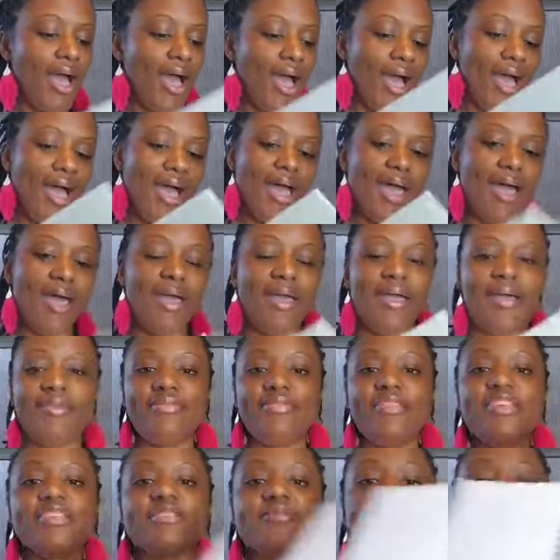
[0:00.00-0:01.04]

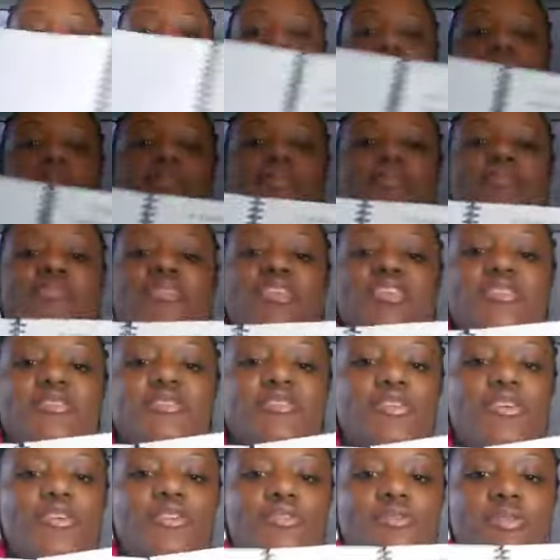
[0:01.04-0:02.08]
I this this
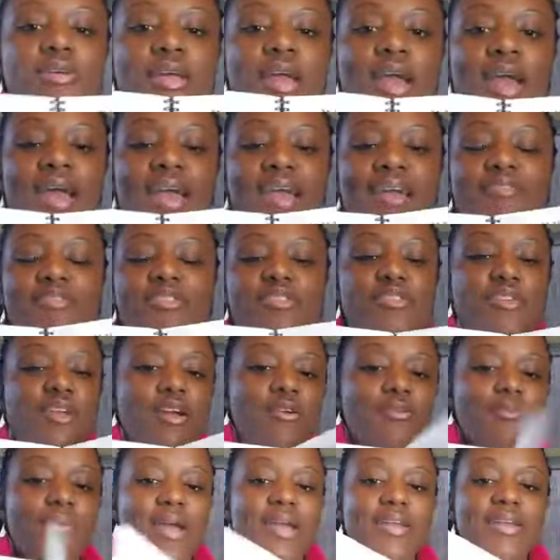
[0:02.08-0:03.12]
journal I haven't
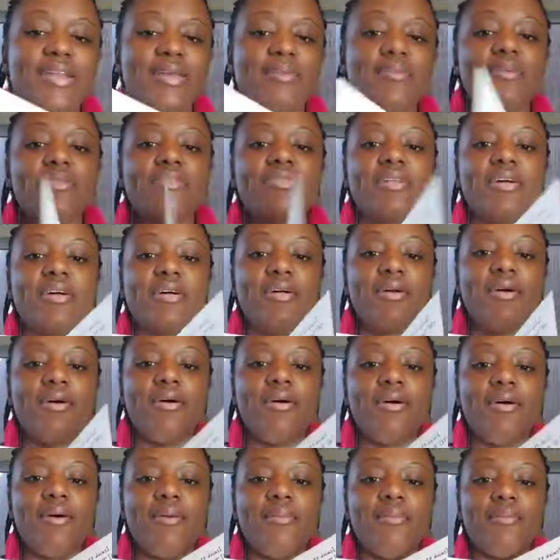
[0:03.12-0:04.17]
started writing in, but the
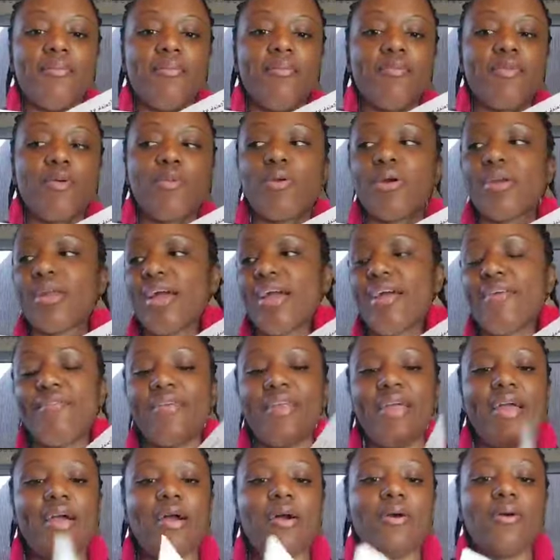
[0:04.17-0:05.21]
um the one I have
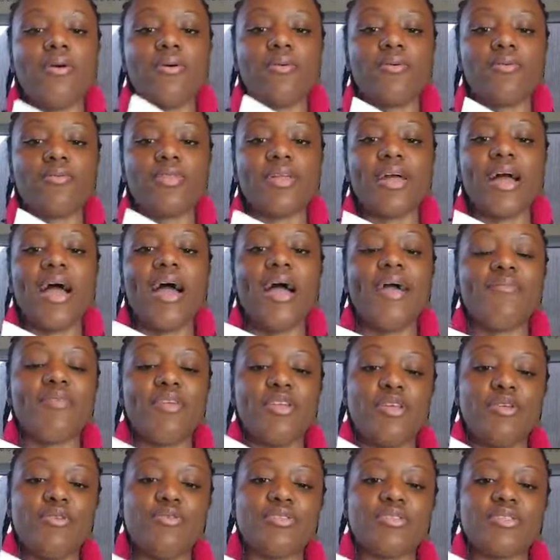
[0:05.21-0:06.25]
now that I've
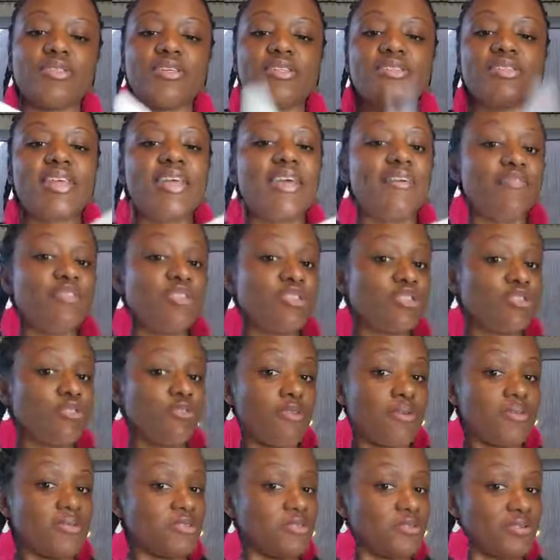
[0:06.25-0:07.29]
been using doesn't have this
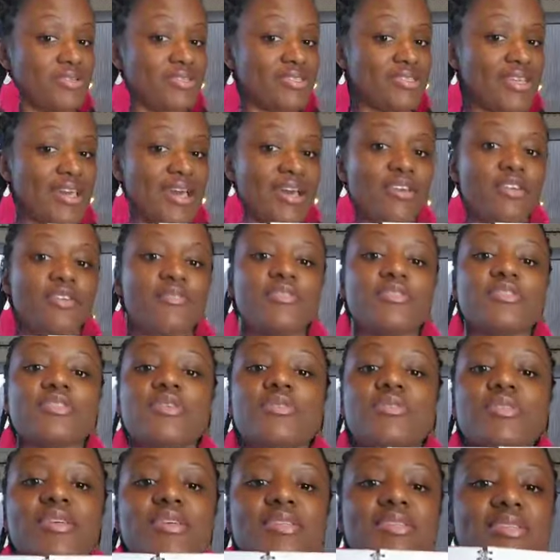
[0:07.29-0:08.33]
scripture inside of it.
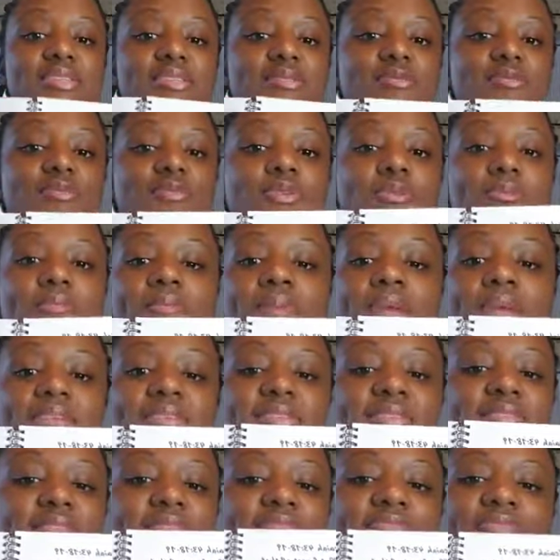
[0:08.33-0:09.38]
So this is what
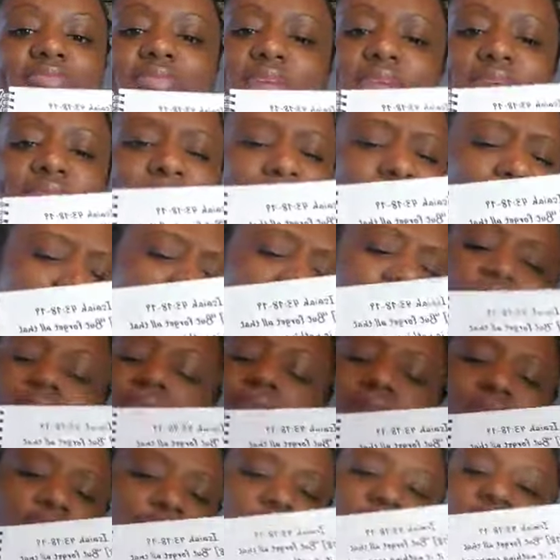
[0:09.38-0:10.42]
makes it
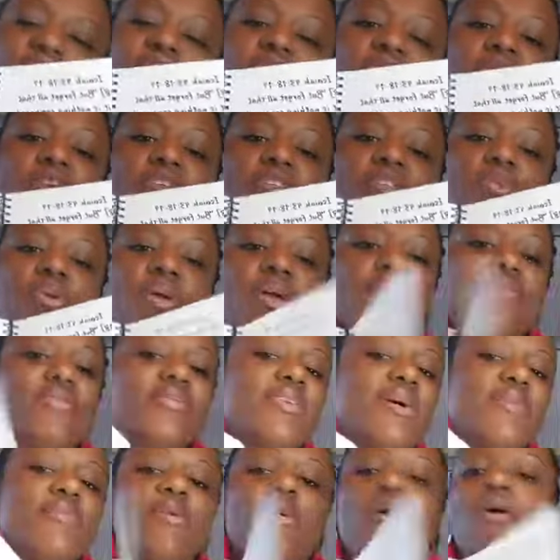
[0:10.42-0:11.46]
even extra special.
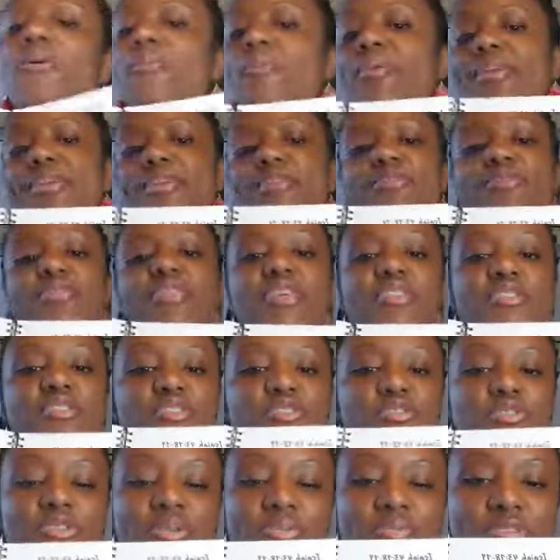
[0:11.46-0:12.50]
Every time you open it, you see
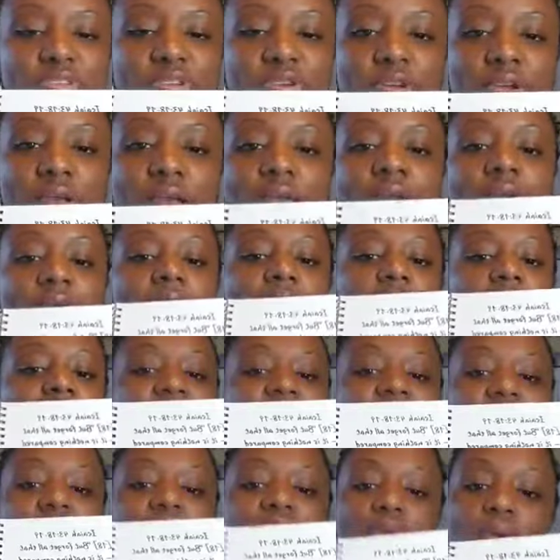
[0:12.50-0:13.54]
the scripture
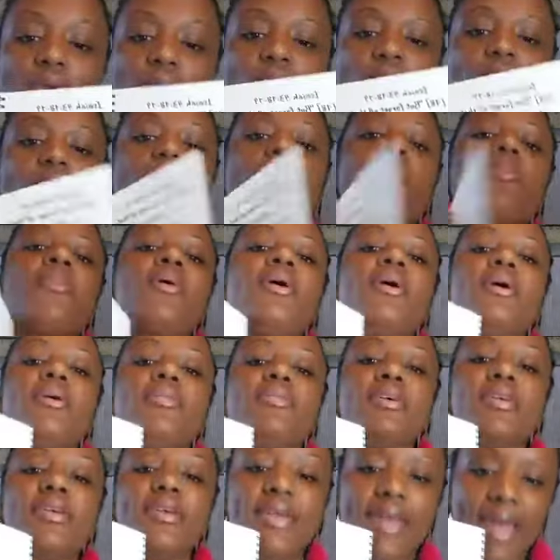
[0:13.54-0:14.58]
that form
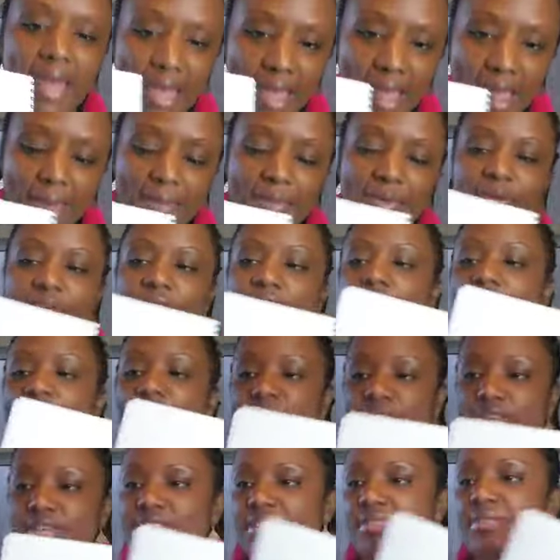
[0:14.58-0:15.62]
the name
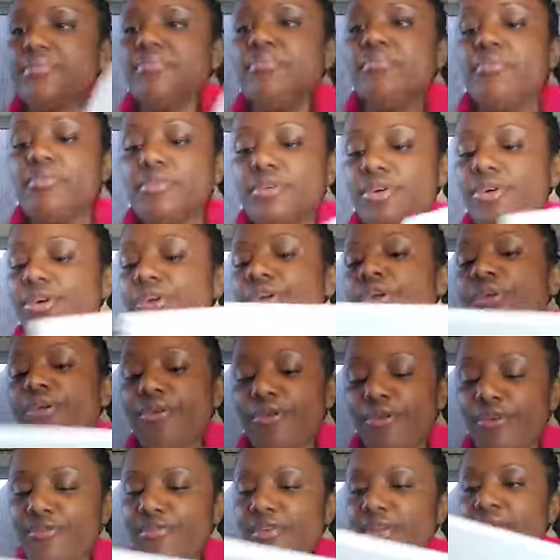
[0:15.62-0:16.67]
of this book.
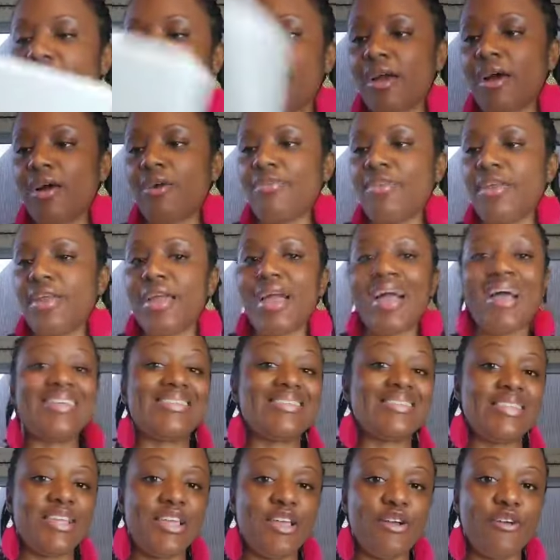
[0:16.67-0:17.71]
Girl, forget all that.
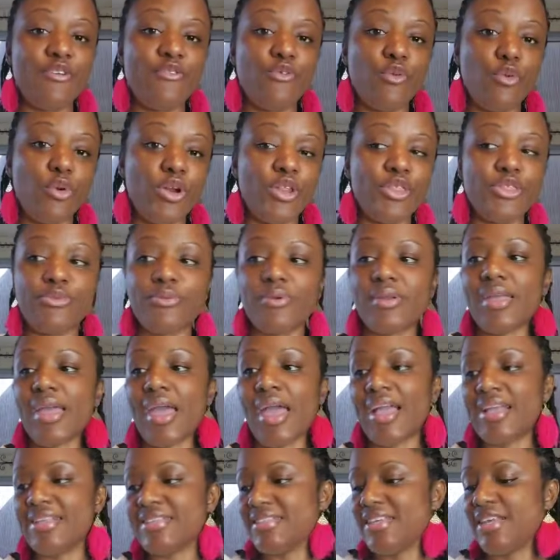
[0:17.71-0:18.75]
Isaiah 43,
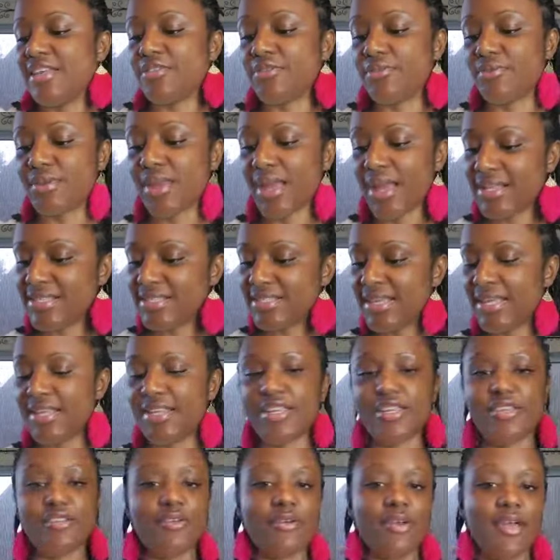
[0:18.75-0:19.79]
18 through
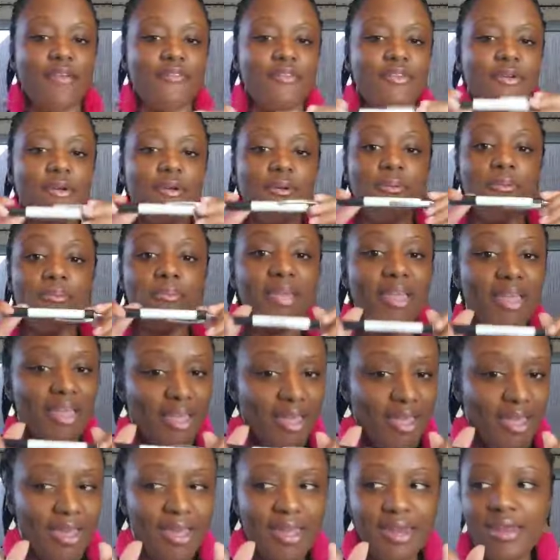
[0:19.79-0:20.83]
19. Then you have your own
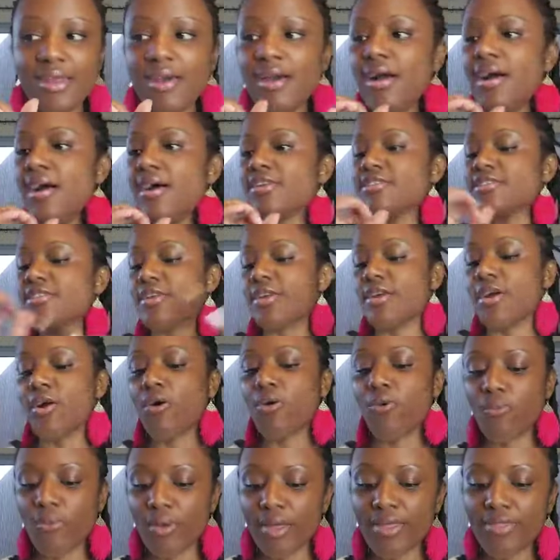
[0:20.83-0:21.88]
pen to
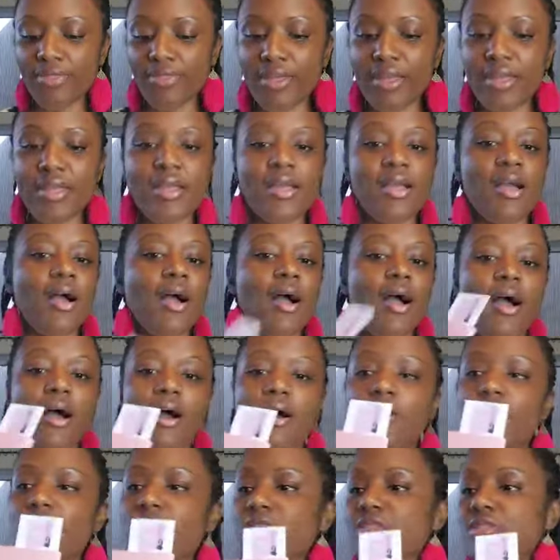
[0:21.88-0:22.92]
go with it,
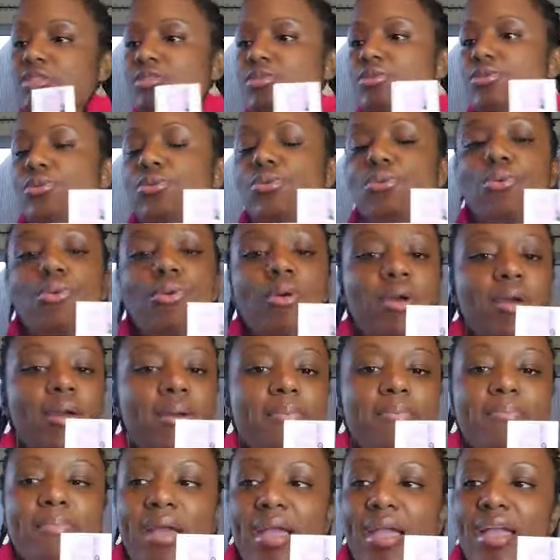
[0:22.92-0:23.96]
all to
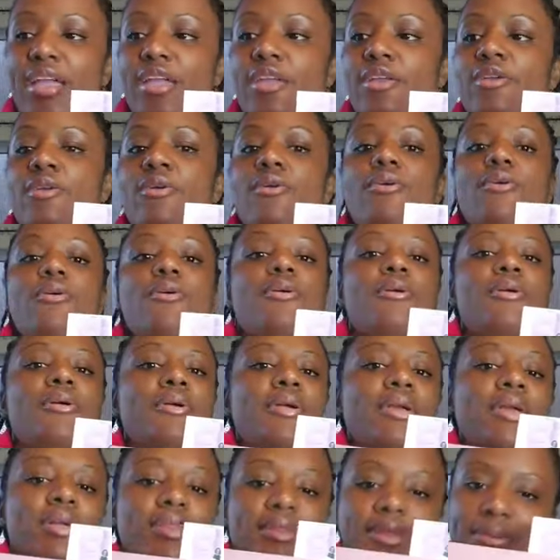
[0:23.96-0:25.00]
make
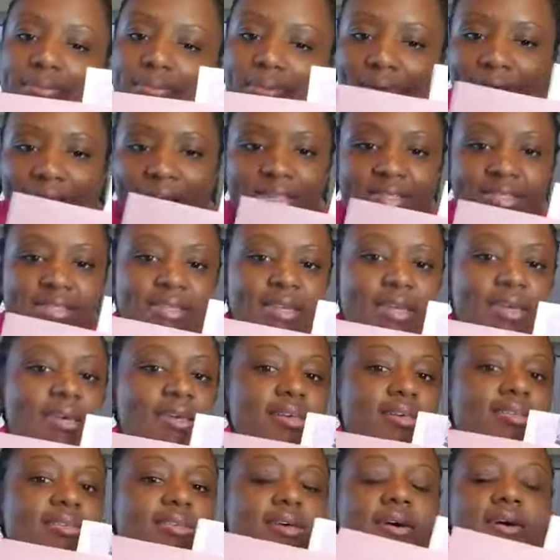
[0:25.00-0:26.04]
your healing
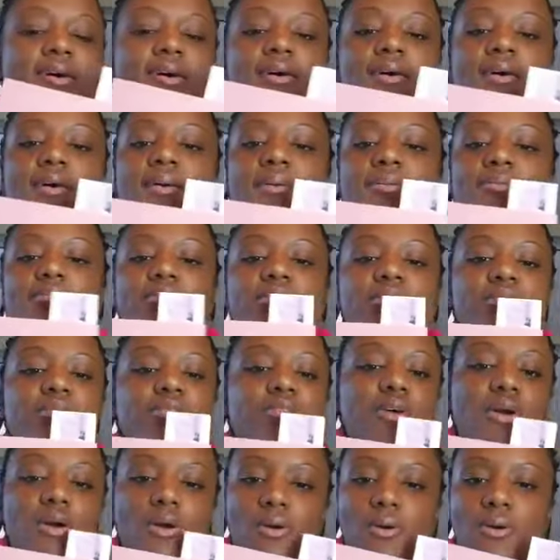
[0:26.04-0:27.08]
process um
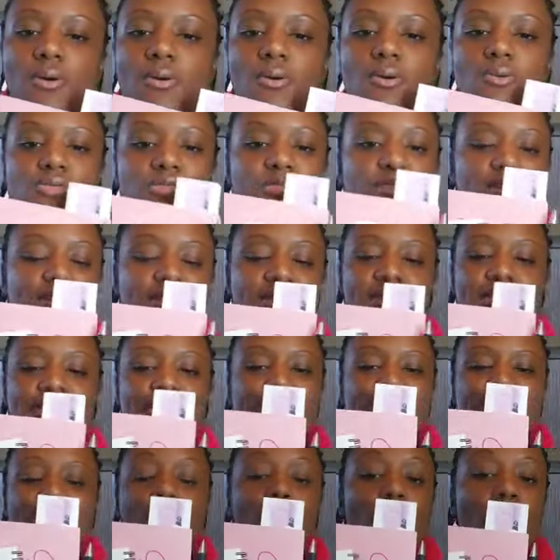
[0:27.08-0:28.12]
so
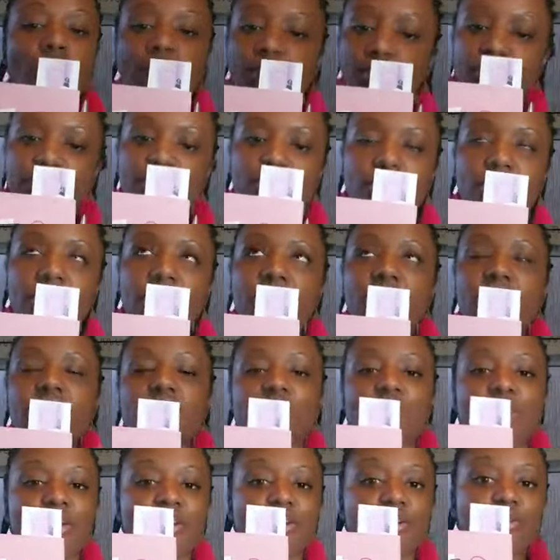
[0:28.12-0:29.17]
just wonderful
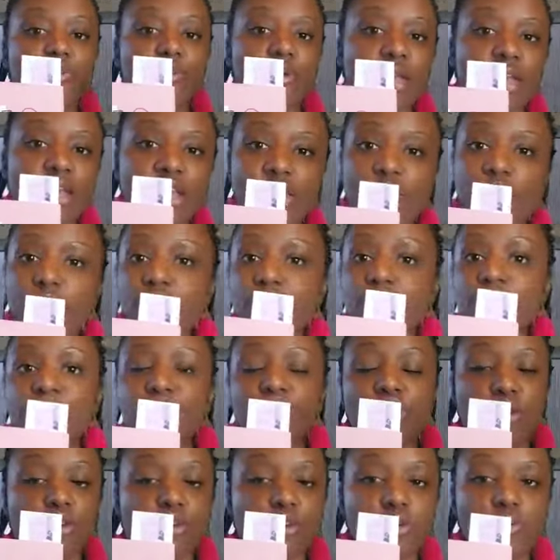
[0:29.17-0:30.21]
because while you're reading, you can
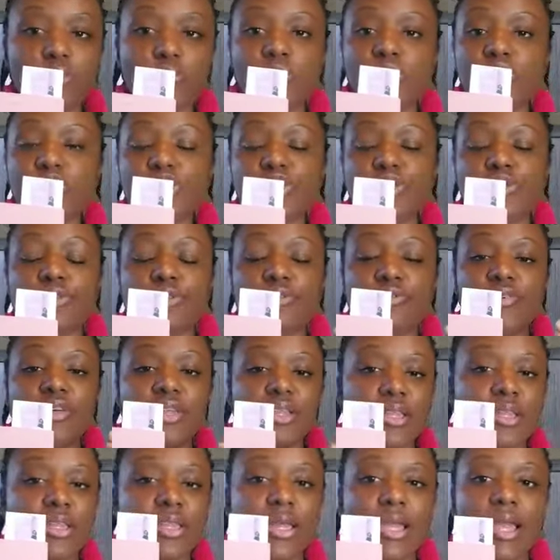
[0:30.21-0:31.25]
journal what you're
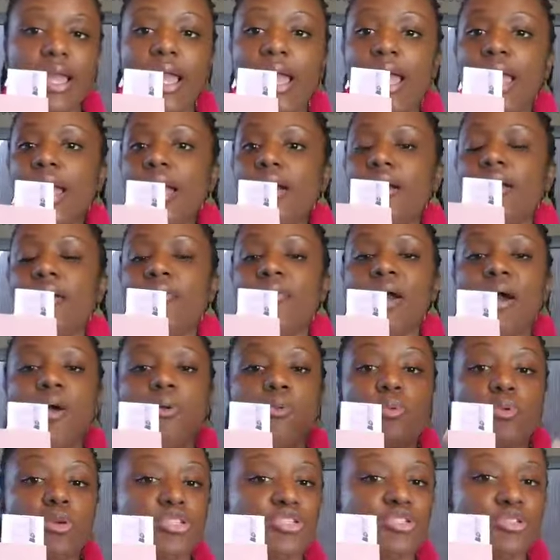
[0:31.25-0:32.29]
feeling
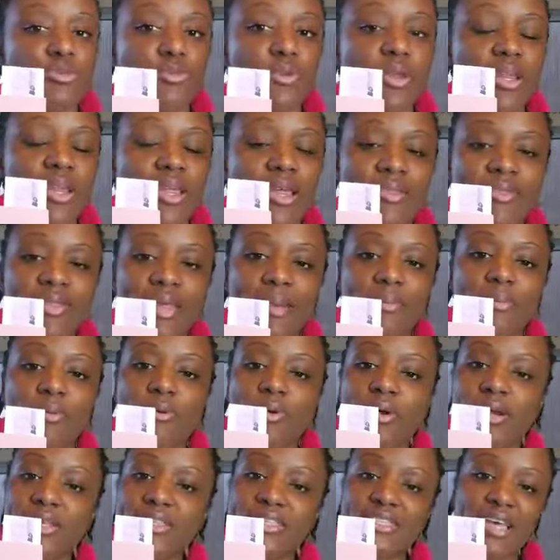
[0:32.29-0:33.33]
about what you're reading at that
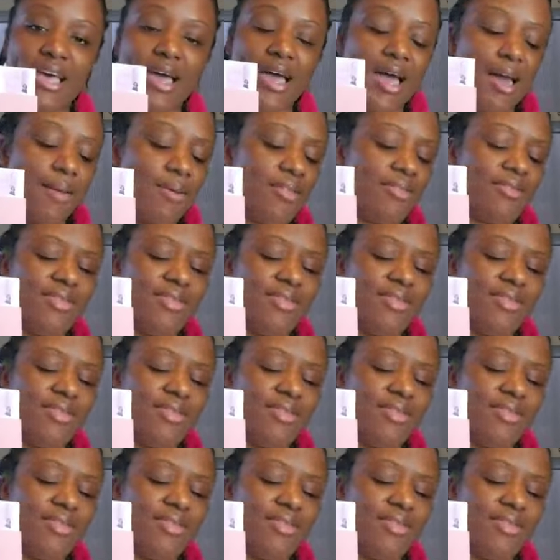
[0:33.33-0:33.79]
point in time.